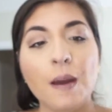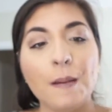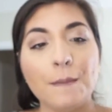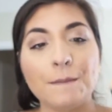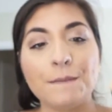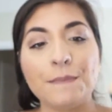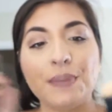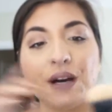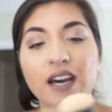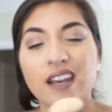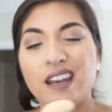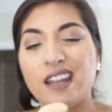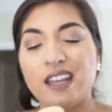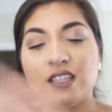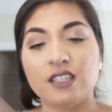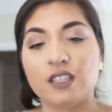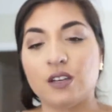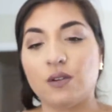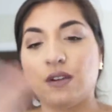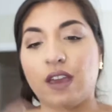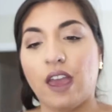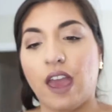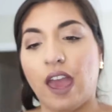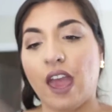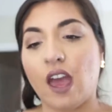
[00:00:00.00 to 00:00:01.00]
but it's
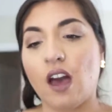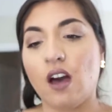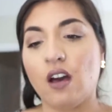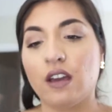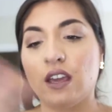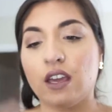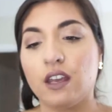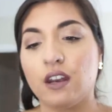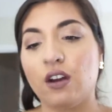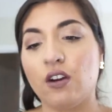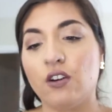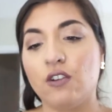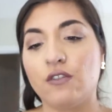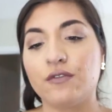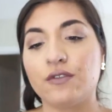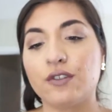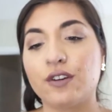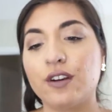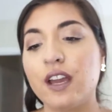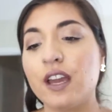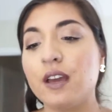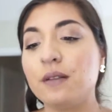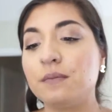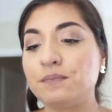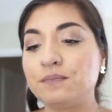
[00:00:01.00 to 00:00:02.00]
okay, I'll get over
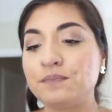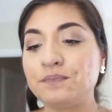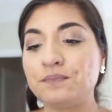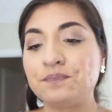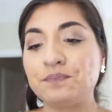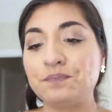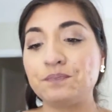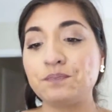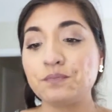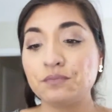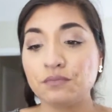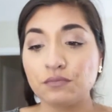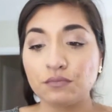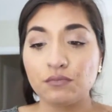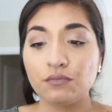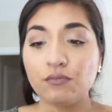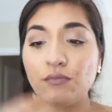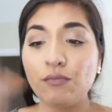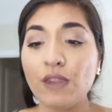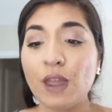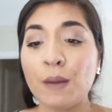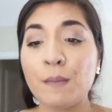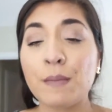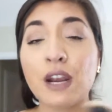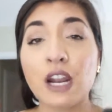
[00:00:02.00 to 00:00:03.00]
it.
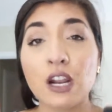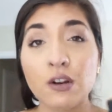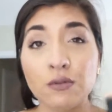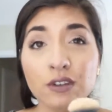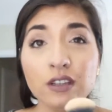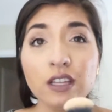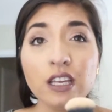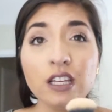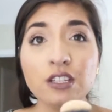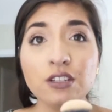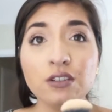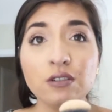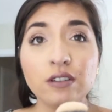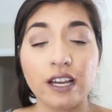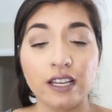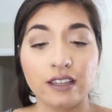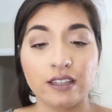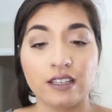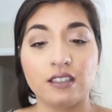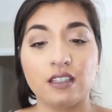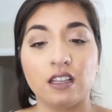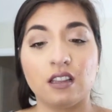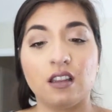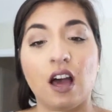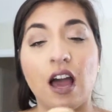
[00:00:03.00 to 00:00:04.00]
But I really do like
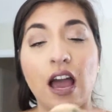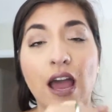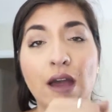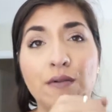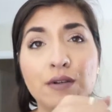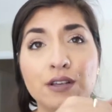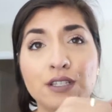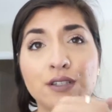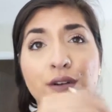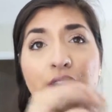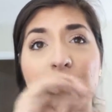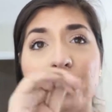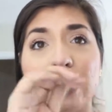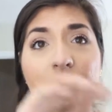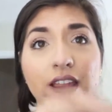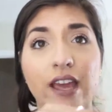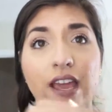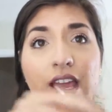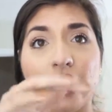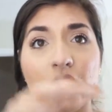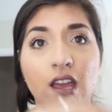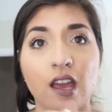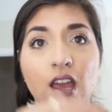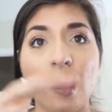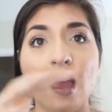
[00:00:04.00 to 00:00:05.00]
this a lot. I was already
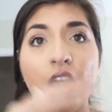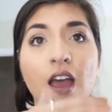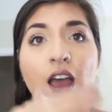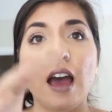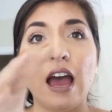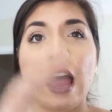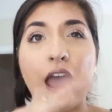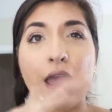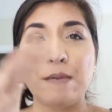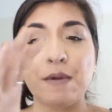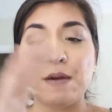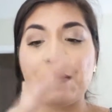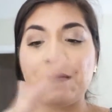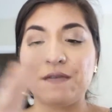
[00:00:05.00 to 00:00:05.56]
like, I'm